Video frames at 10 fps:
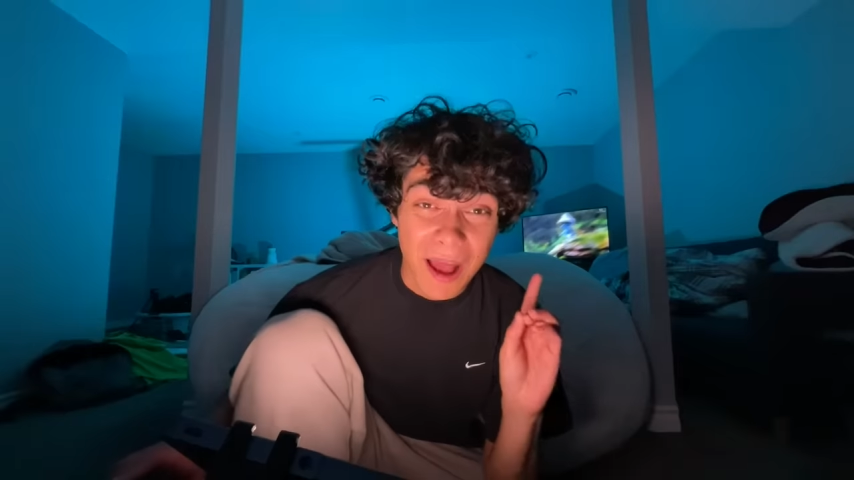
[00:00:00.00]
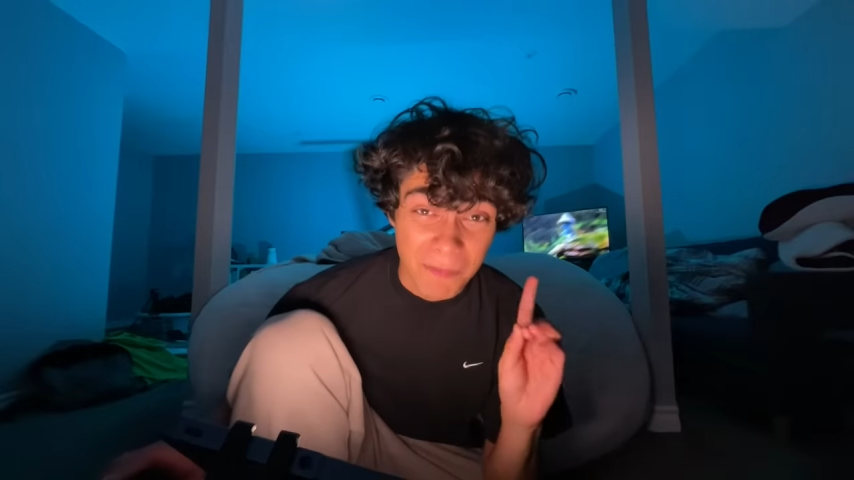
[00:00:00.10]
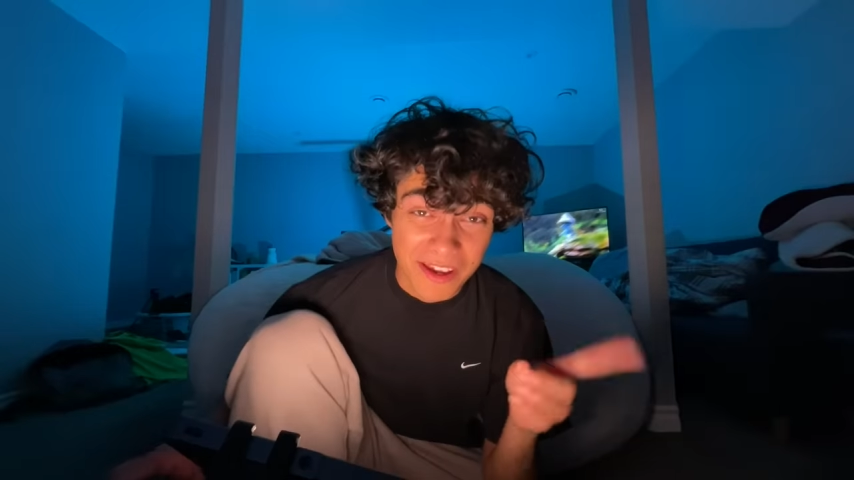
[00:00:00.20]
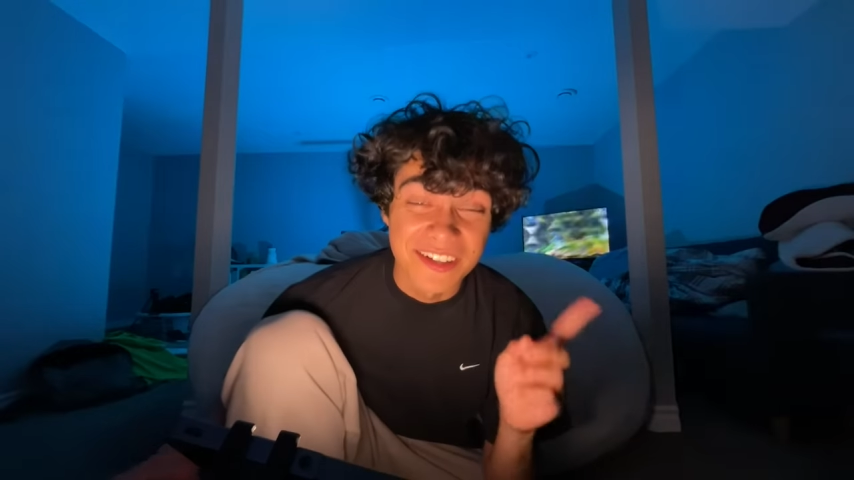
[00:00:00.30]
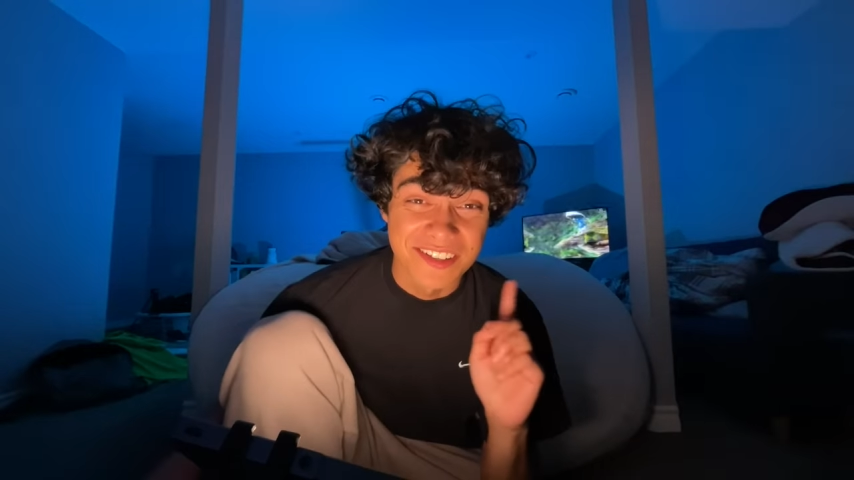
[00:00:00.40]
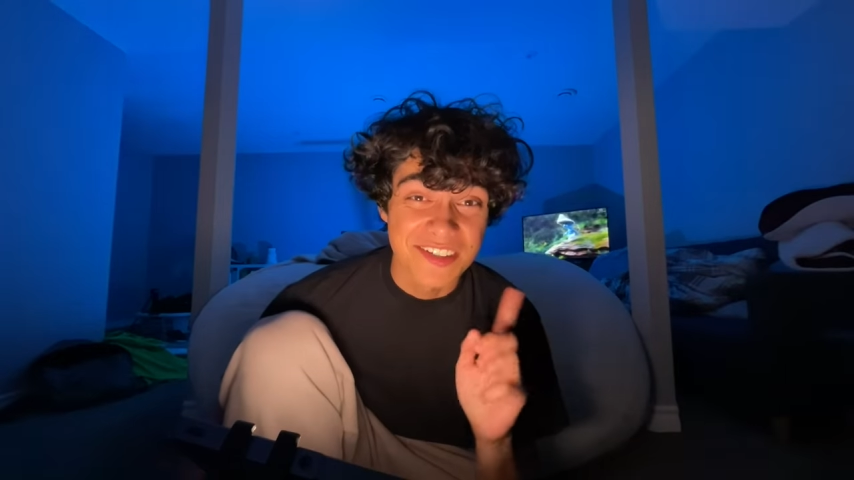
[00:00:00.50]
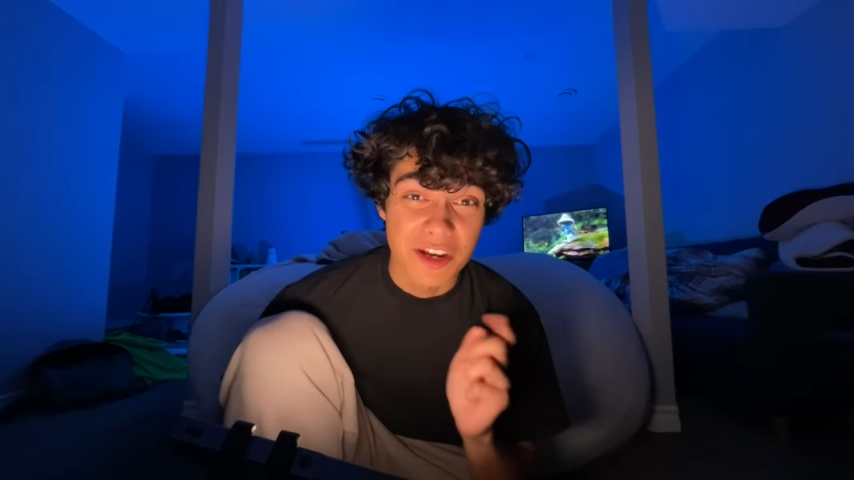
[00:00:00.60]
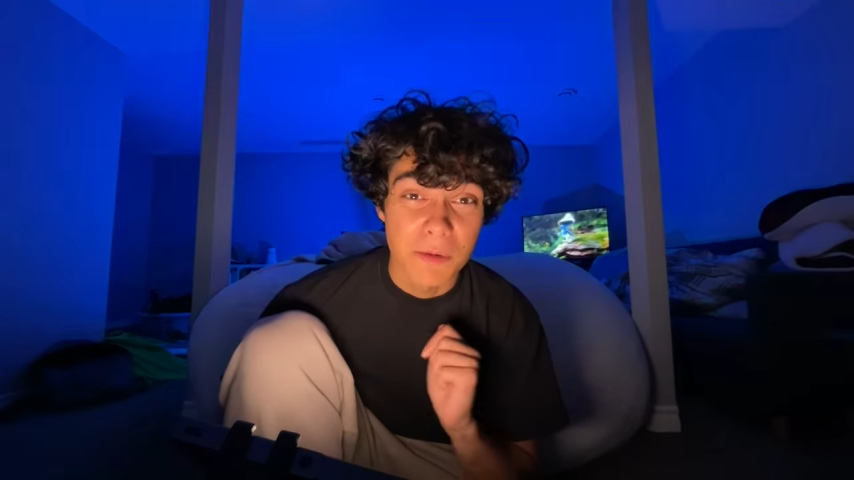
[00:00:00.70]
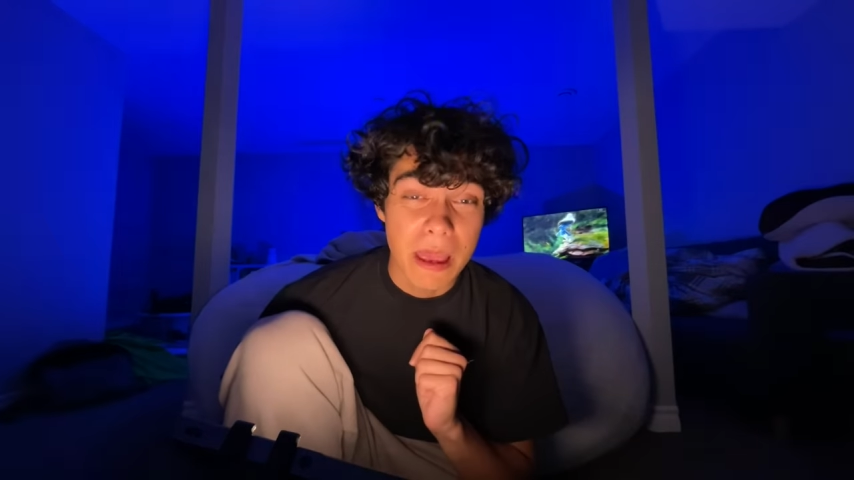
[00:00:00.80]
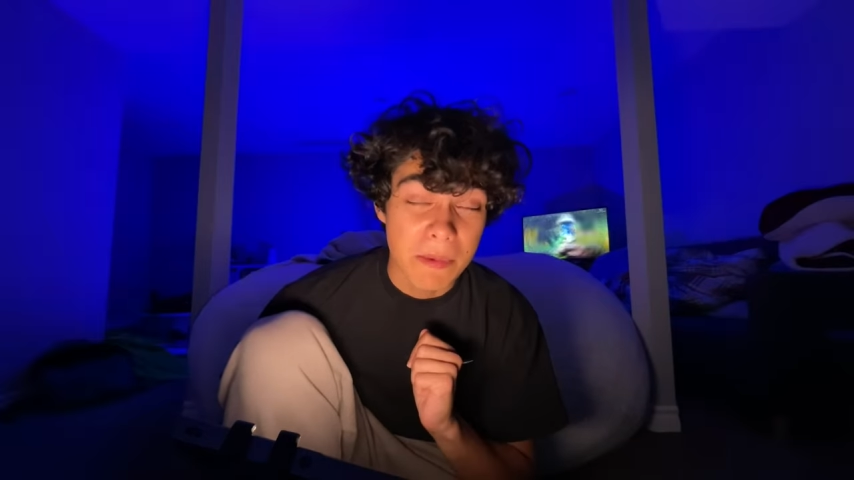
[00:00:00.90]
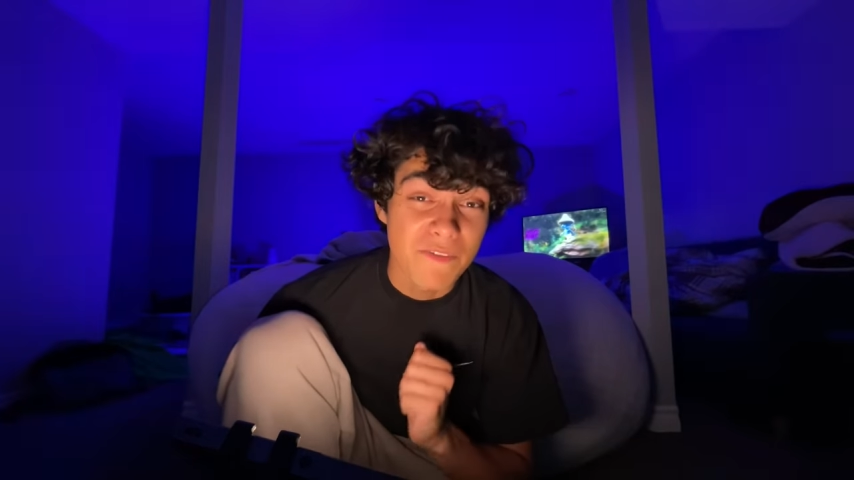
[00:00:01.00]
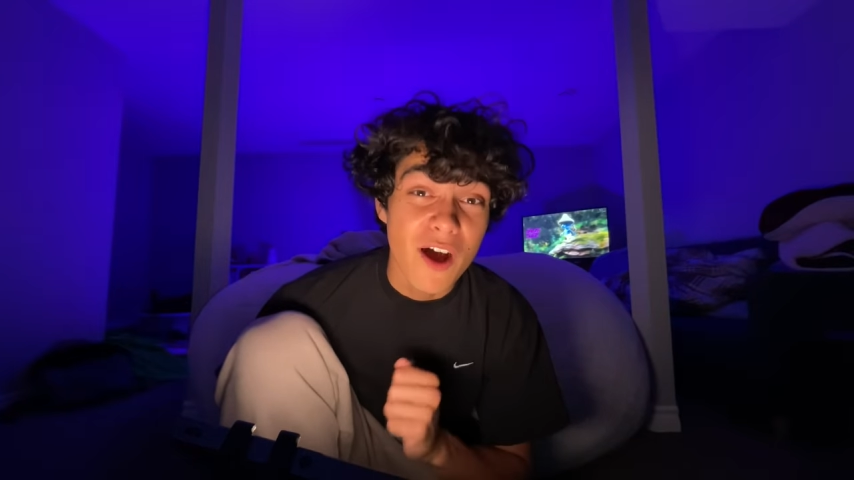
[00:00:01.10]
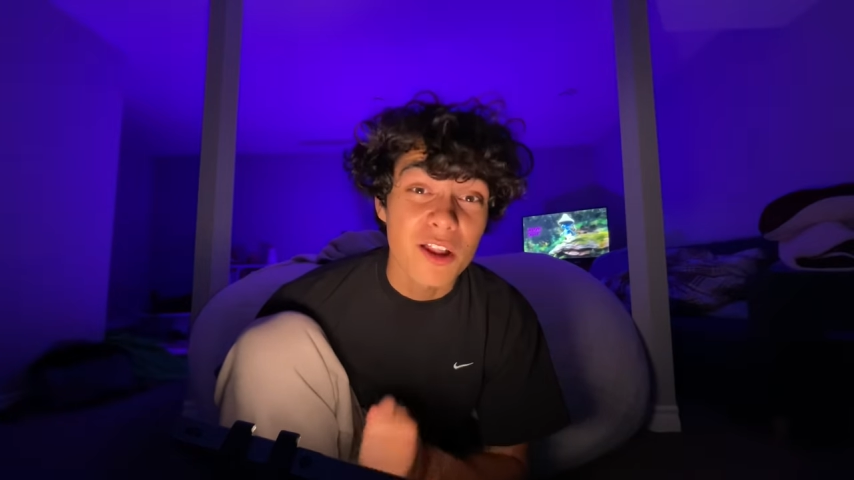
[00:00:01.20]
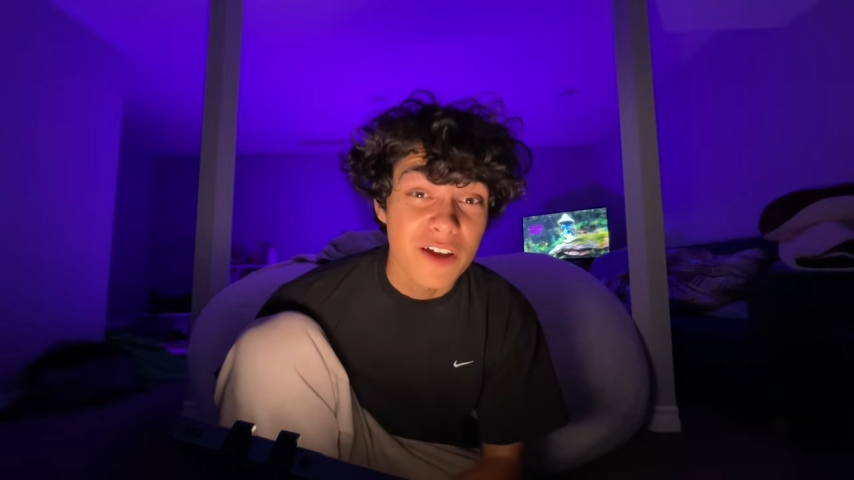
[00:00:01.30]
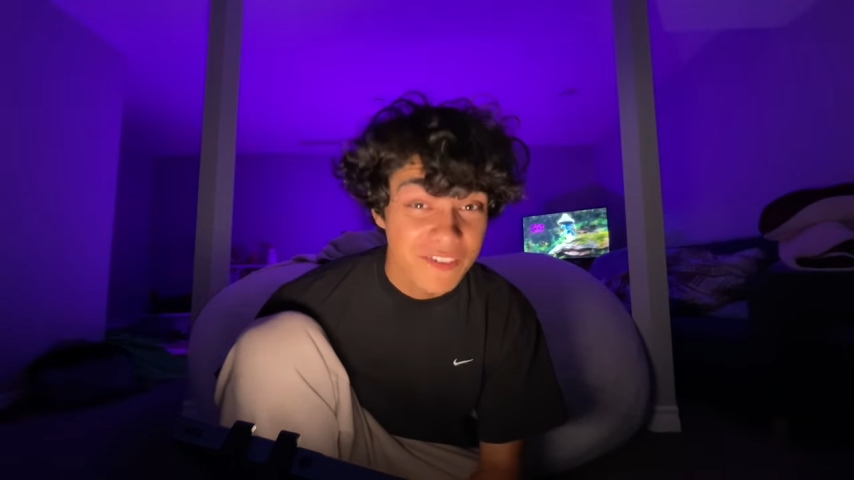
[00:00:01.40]
I'm gonna see your baby
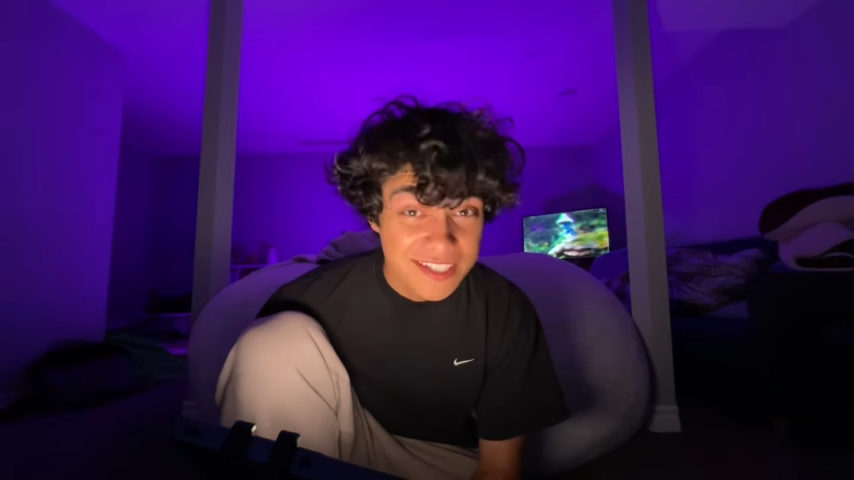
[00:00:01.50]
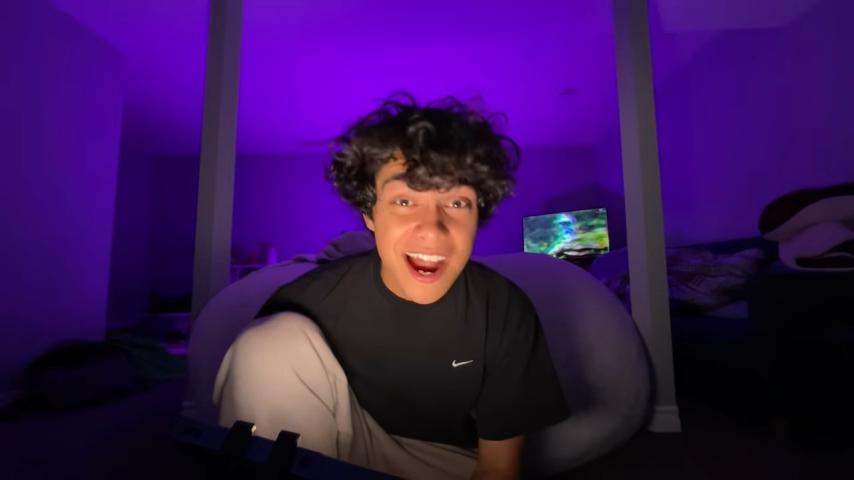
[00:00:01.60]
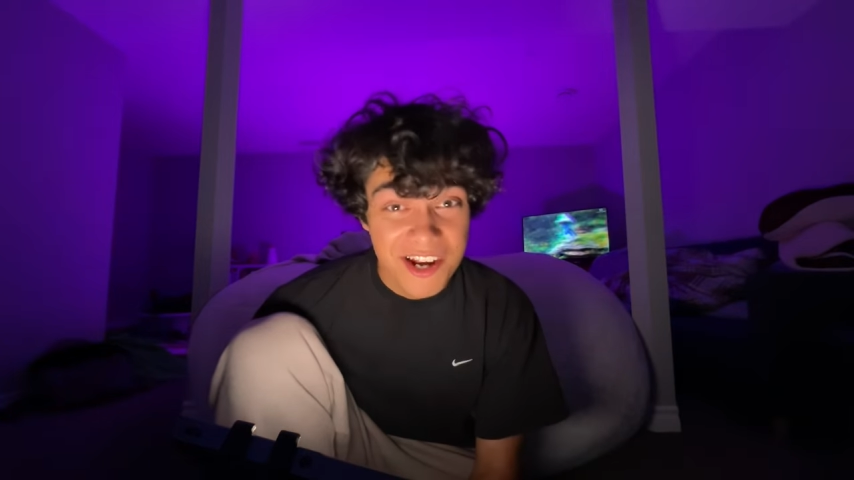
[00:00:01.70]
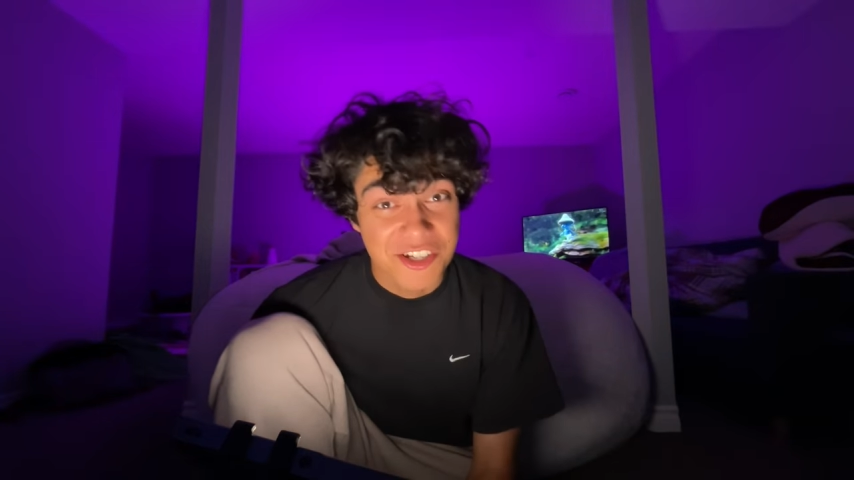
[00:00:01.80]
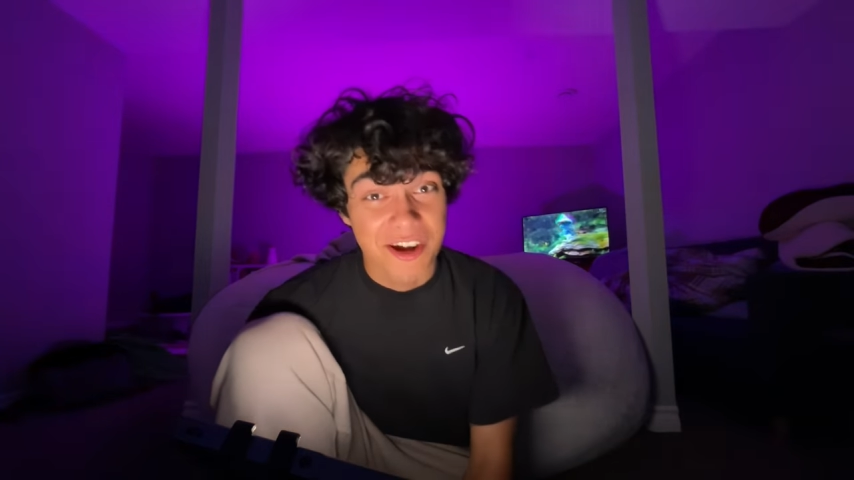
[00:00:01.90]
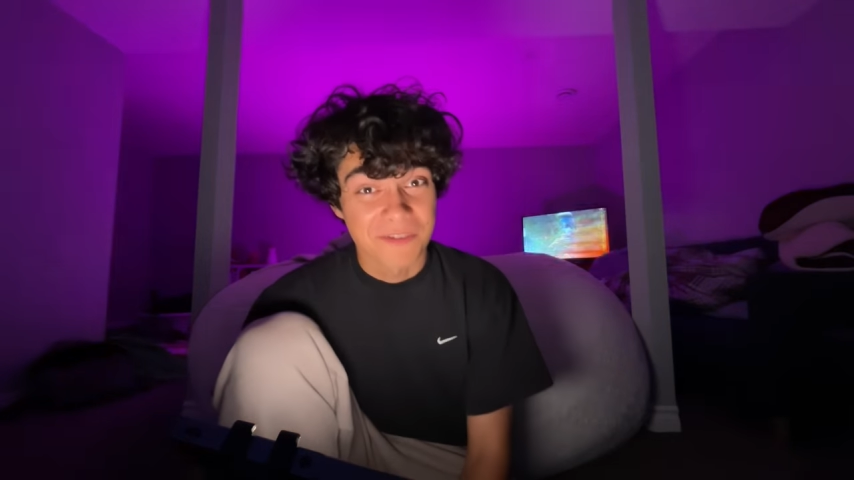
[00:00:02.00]
fall off its high chair.